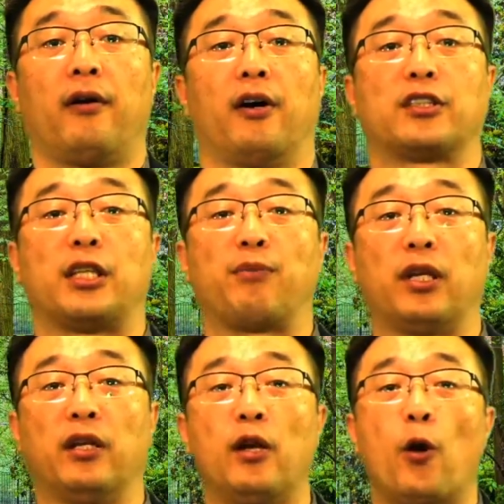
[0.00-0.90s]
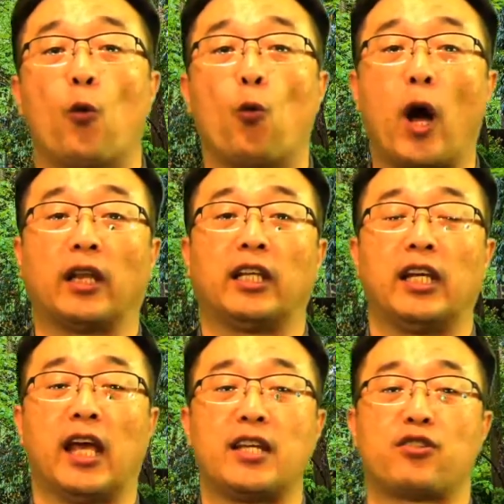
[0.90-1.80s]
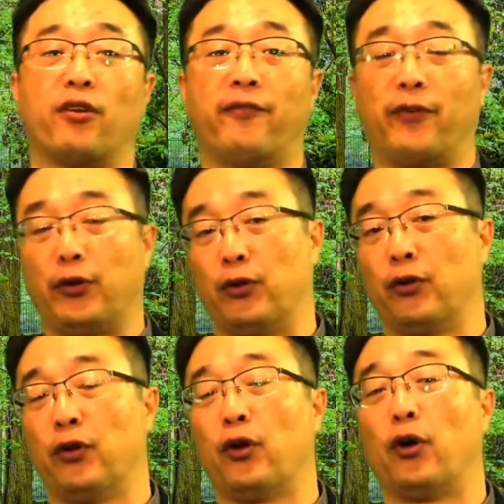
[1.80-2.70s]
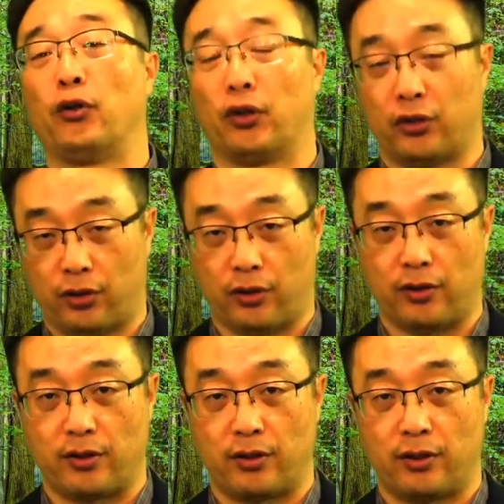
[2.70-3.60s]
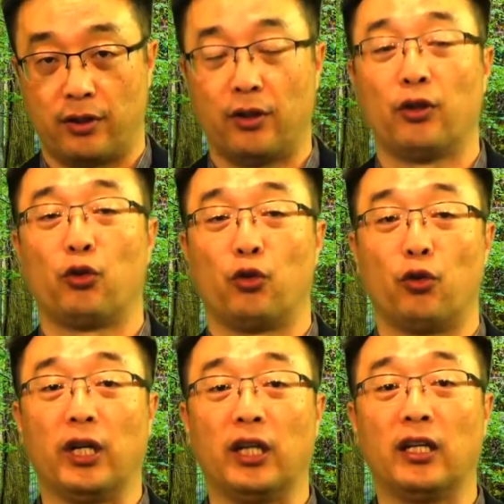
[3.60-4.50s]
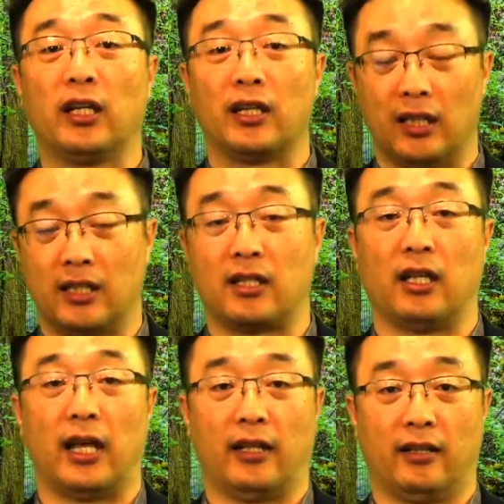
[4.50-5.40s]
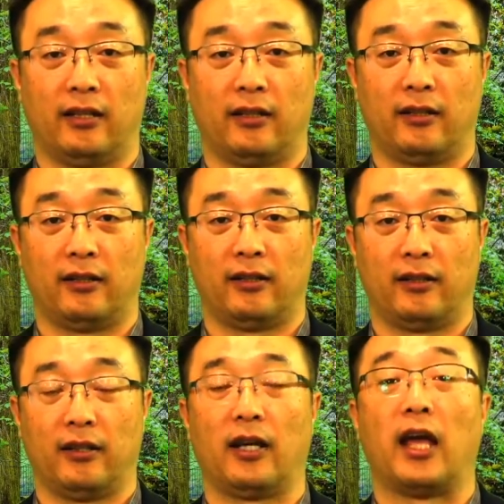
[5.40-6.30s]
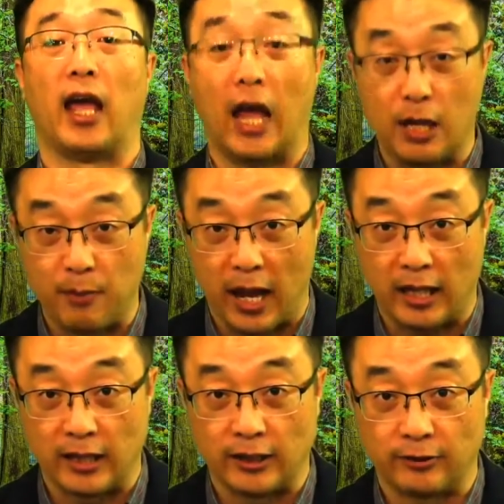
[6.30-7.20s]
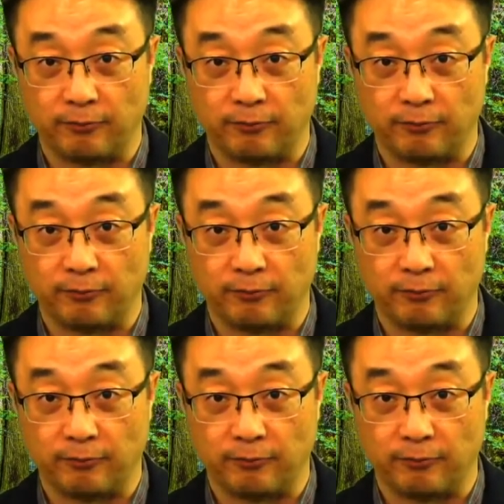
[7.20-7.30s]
accepting what He has done for you on the cross during His life. Amen.